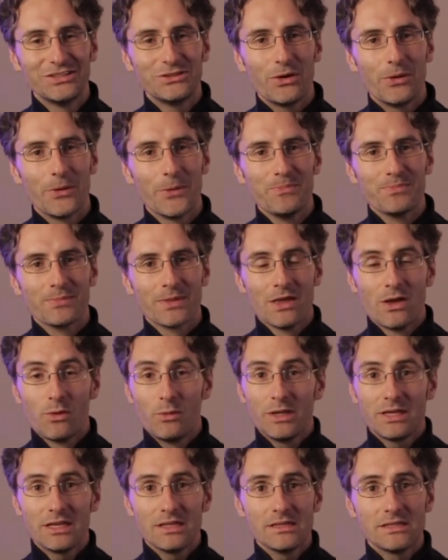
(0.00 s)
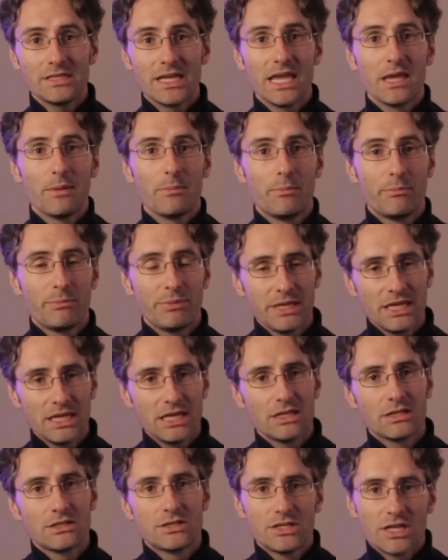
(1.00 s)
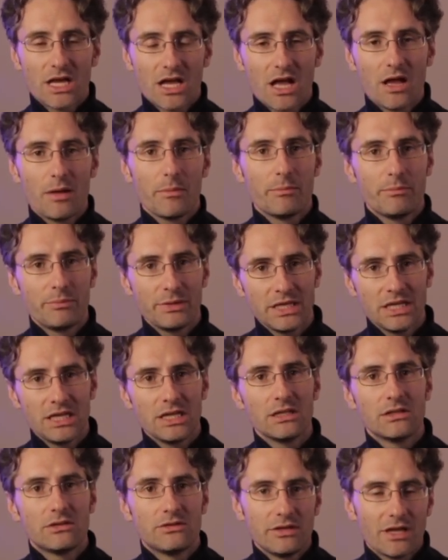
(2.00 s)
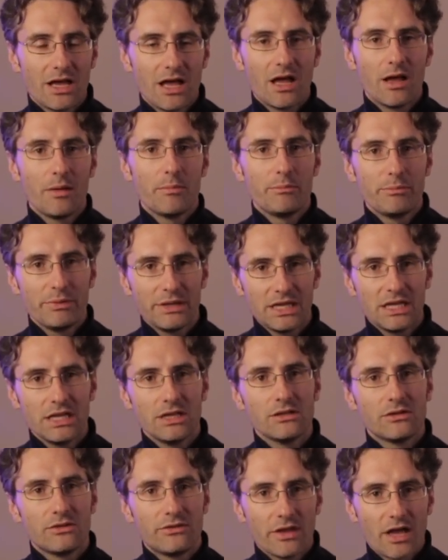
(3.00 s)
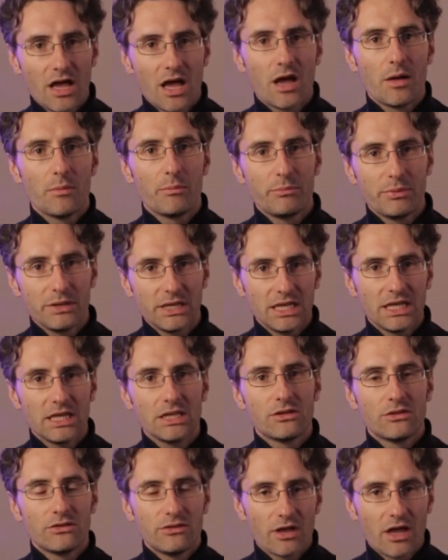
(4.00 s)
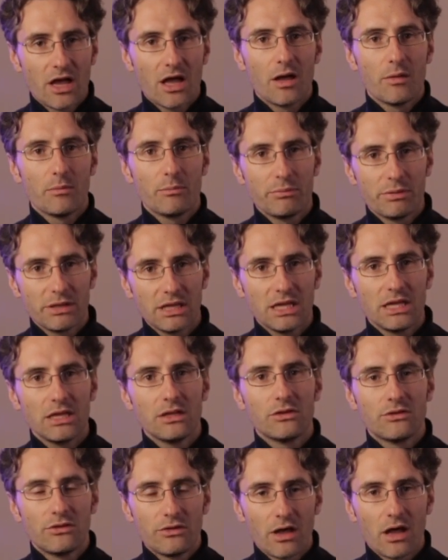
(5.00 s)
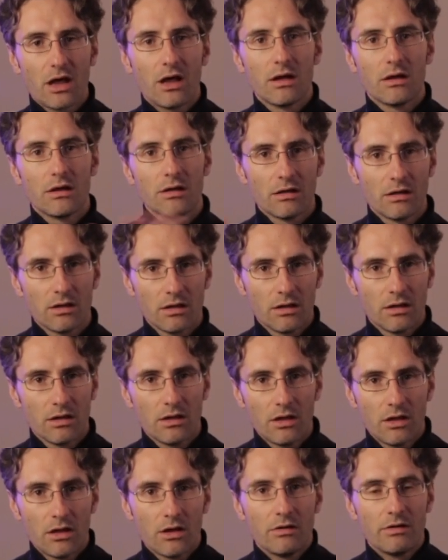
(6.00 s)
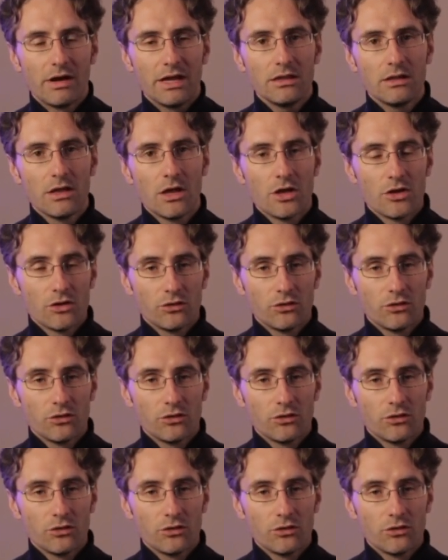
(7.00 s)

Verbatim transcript: so we can say pizza, pizza, pizza, pizza, pizza, right?